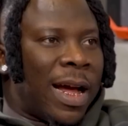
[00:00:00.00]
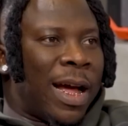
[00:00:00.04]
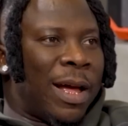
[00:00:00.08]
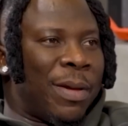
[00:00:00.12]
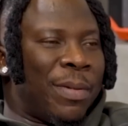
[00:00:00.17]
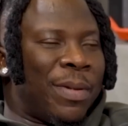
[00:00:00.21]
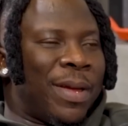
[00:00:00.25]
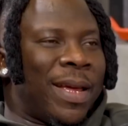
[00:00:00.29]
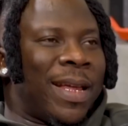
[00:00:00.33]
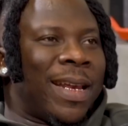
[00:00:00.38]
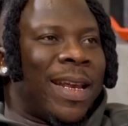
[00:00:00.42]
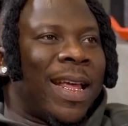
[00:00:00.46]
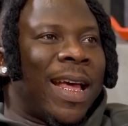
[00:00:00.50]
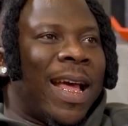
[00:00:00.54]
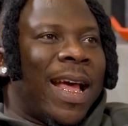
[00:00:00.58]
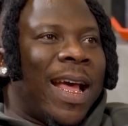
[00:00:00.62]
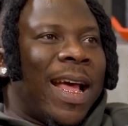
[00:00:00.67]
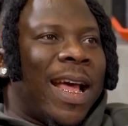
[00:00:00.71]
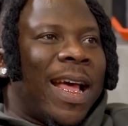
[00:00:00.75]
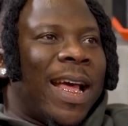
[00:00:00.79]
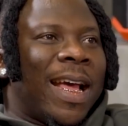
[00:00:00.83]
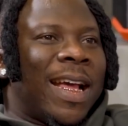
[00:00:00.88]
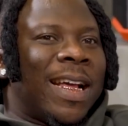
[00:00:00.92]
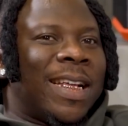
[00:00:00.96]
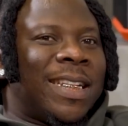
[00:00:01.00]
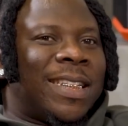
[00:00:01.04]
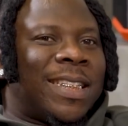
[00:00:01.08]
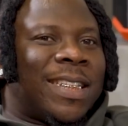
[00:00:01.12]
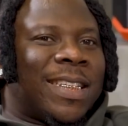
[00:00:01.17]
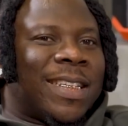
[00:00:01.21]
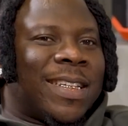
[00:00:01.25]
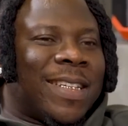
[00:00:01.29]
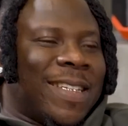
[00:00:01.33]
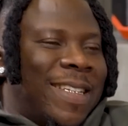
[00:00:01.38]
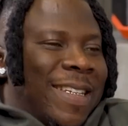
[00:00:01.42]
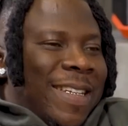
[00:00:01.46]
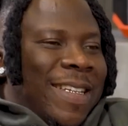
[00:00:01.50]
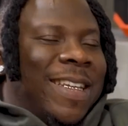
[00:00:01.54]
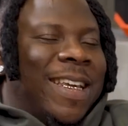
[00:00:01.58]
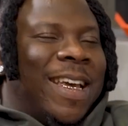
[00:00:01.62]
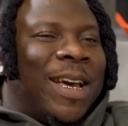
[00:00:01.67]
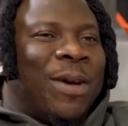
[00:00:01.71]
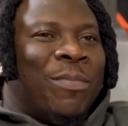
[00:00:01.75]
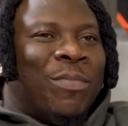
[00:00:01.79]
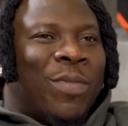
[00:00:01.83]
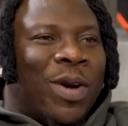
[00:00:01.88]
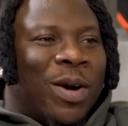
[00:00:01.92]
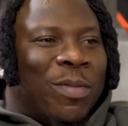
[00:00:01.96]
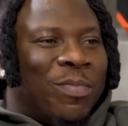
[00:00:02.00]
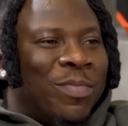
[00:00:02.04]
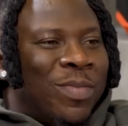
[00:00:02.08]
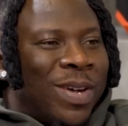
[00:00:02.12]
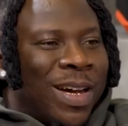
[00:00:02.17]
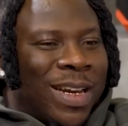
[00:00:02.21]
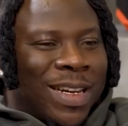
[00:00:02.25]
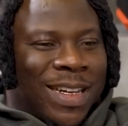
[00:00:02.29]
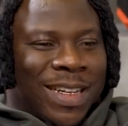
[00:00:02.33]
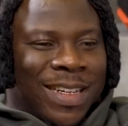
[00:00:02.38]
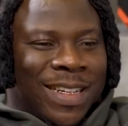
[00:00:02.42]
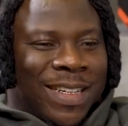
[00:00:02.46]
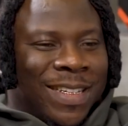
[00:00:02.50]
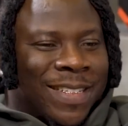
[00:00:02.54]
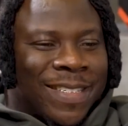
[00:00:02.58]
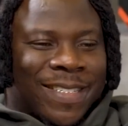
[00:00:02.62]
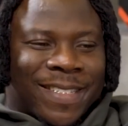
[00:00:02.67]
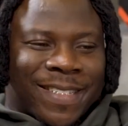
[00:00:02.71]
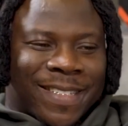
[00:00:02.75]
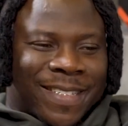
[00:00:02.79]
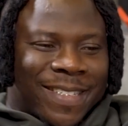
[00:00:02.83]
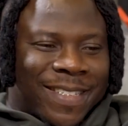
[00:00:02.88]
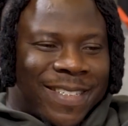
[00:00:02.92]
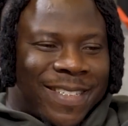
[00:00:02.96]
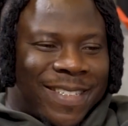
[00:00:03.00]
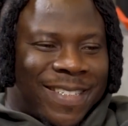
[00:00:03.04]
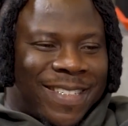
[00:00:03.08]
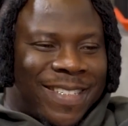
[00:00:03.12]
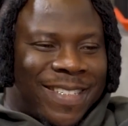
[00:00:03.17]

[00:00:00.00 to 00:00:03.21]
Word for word: that I mean, it's yeah, Bob Marley is